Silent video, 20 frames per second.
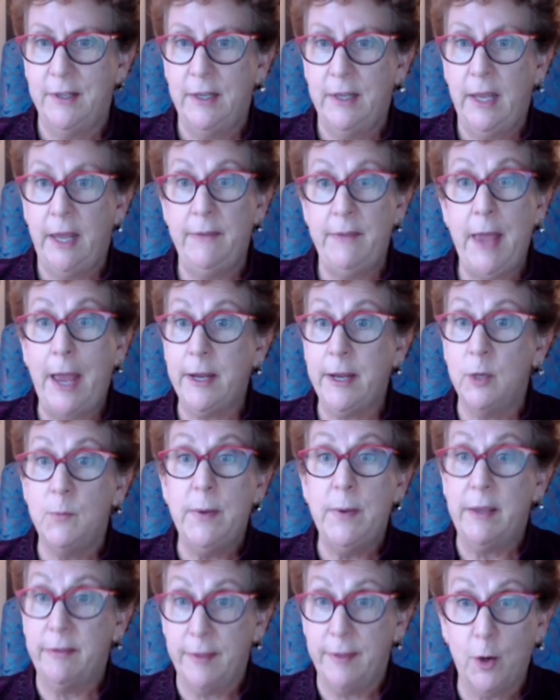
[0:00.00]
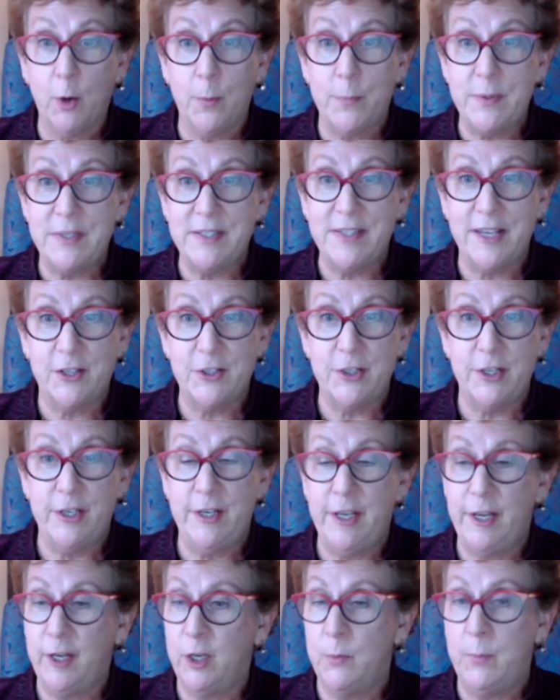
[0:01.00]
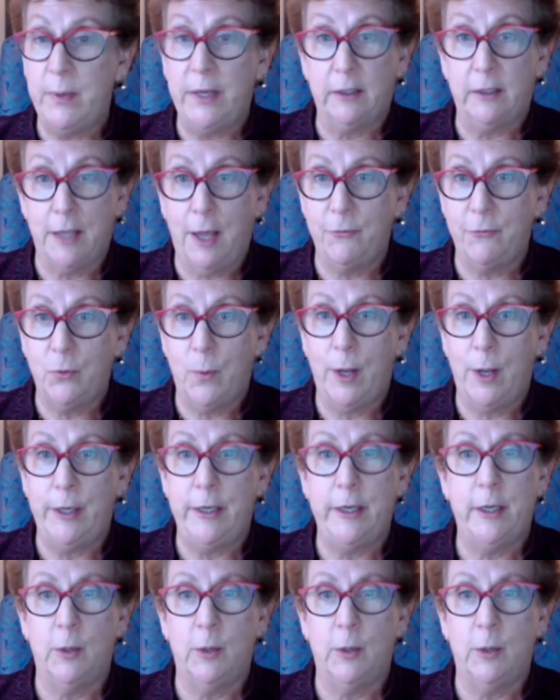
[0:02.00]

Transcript: And that could be a therapy session. It could be a loved one.